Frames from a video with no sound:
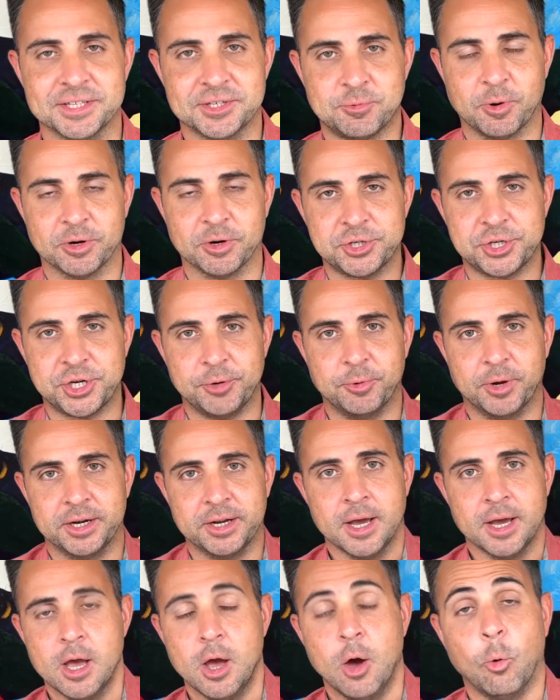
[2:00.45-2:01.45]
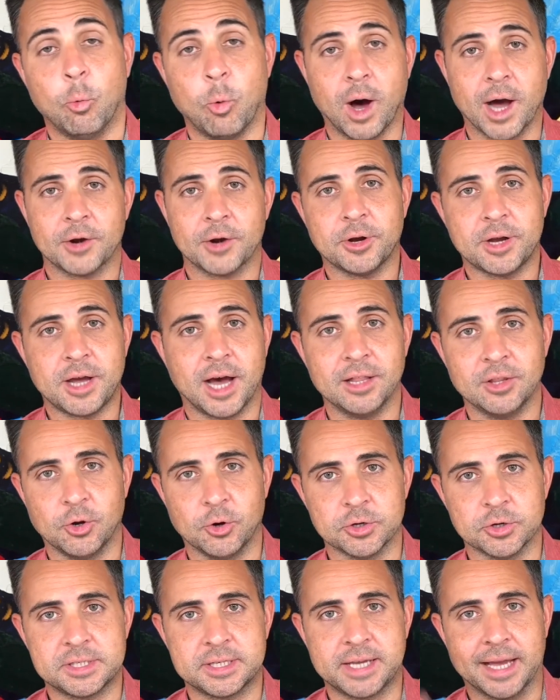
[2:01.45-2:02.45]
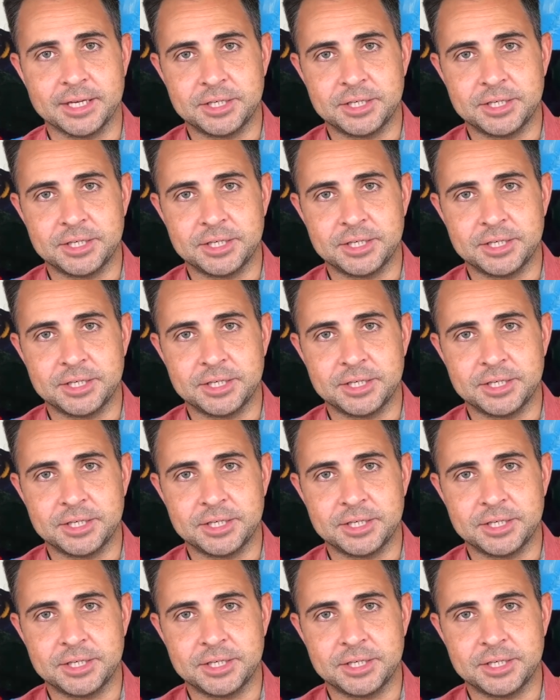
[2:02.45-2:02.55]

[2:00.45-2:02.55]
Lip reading: where she would watercolor or sketch